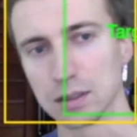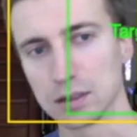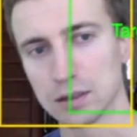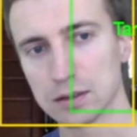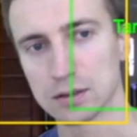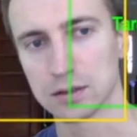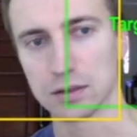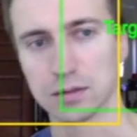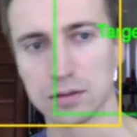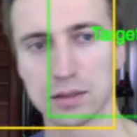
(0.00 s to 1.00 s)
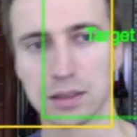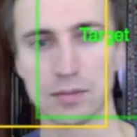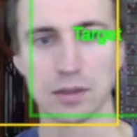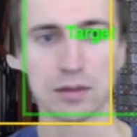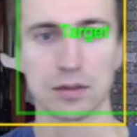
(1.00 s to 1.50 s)
So same
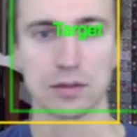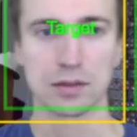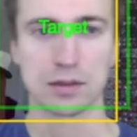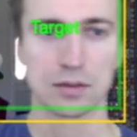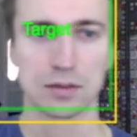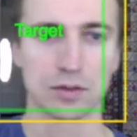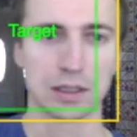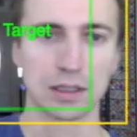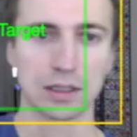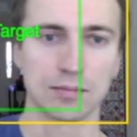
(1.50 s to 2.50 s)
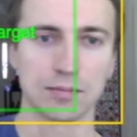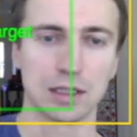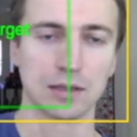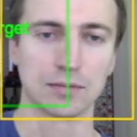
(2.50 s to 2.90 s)
code, still tracking me.